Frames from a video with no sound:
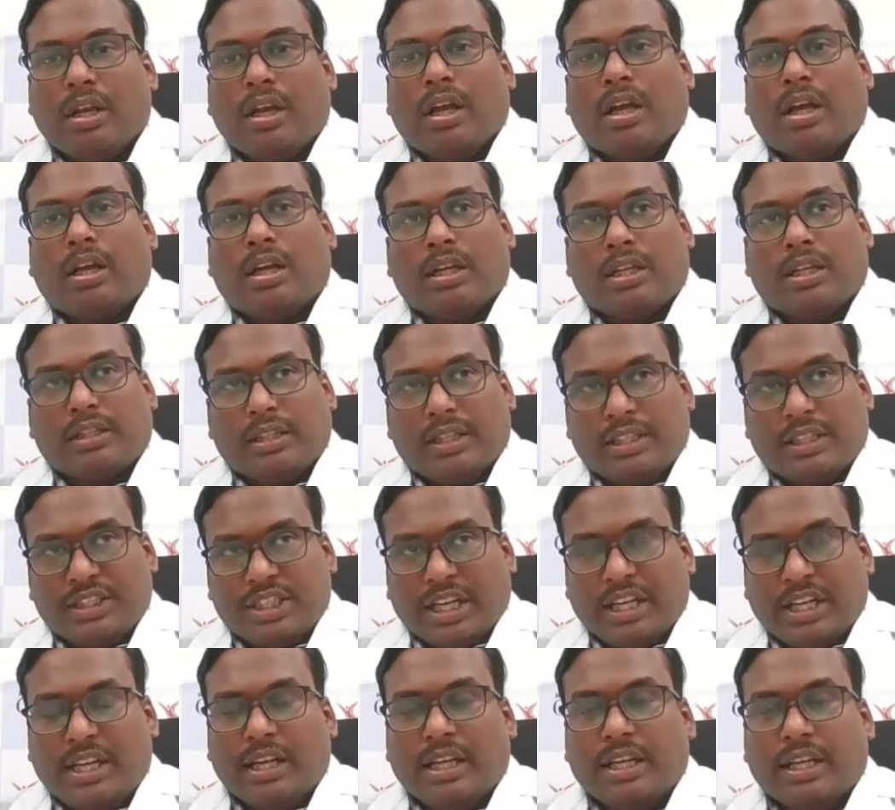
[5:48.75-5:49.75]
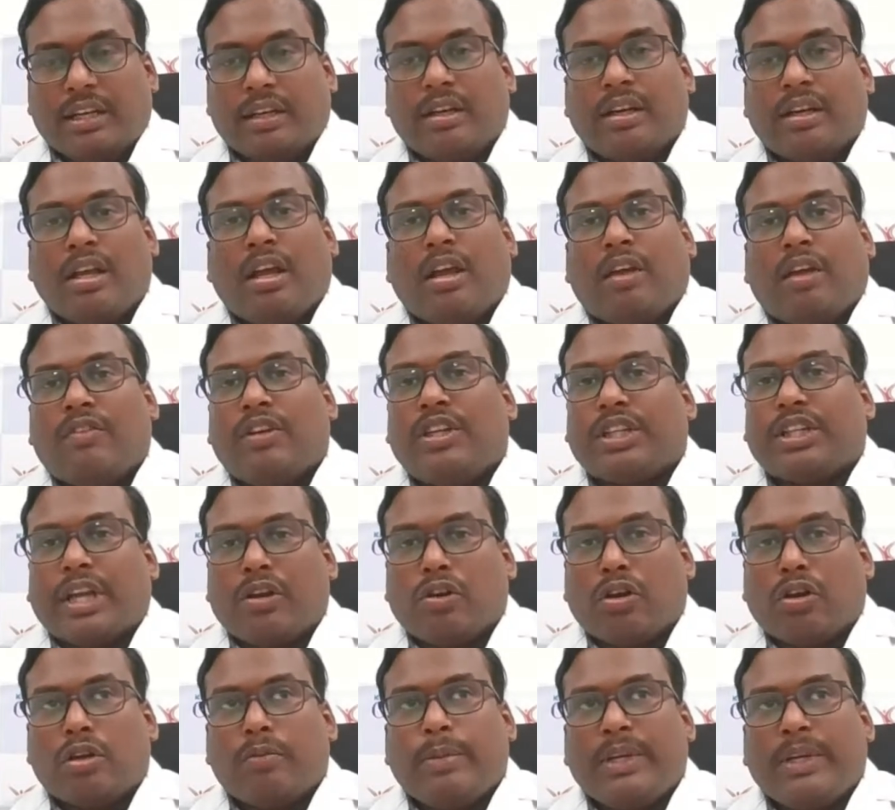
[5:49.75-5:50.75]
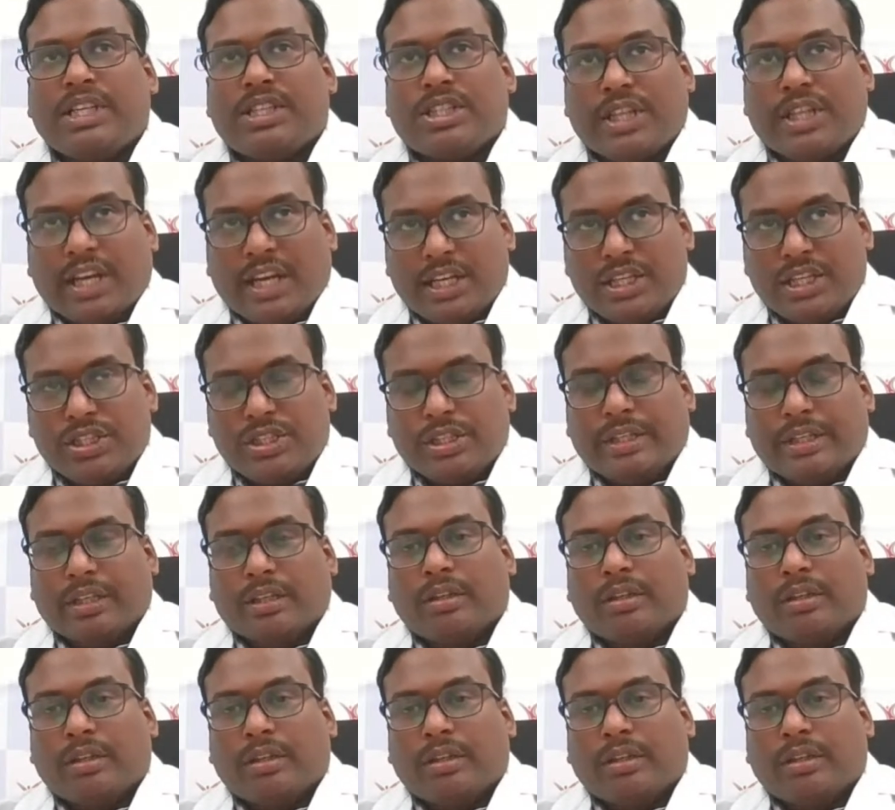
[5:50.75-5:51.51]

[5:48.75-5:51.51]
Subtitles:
the gender, which cannot be changed